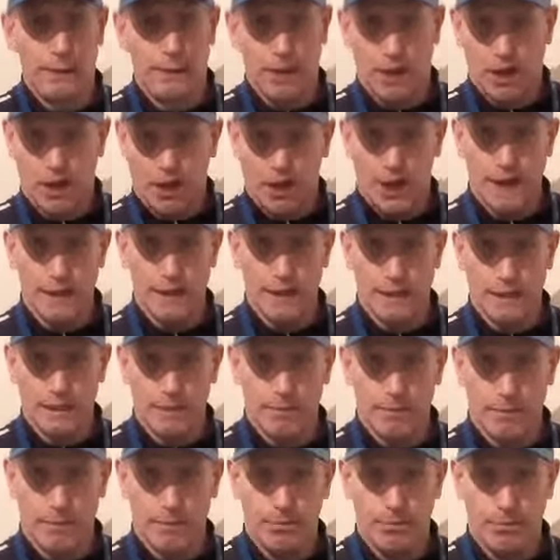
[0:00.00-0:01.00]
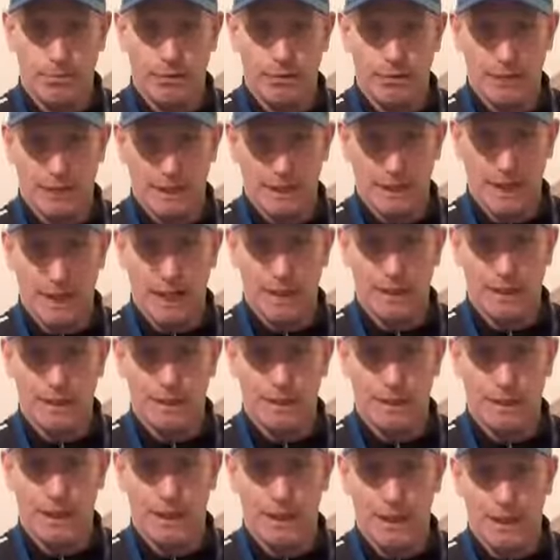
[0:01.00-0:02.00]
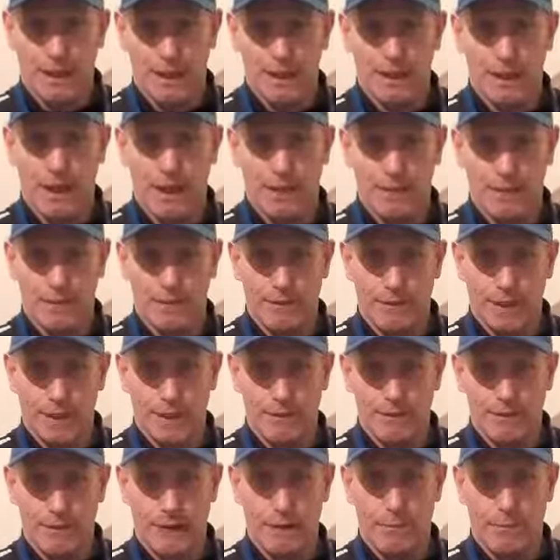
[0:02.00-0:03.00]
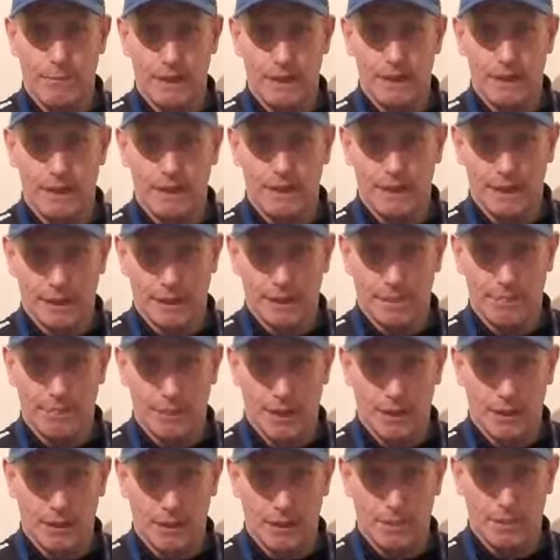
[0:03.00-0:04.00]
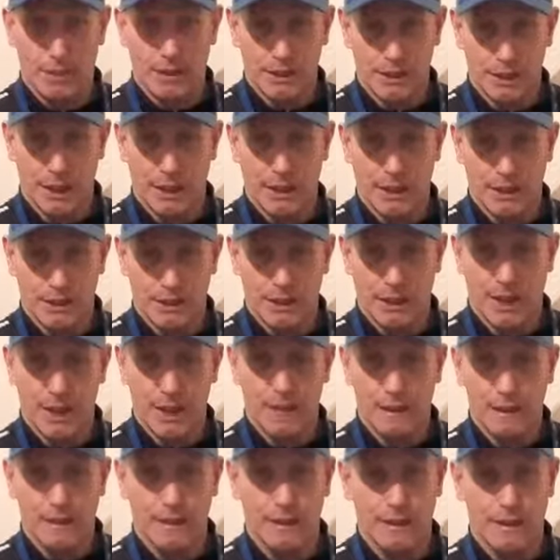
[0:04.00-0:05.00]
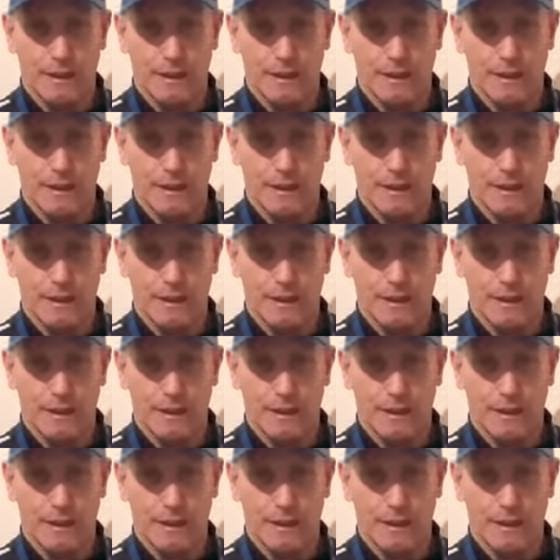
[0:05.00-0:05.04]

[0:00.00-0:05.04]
They're lying to you people. The scanners are that developed that much, they can pick up the slightest thing.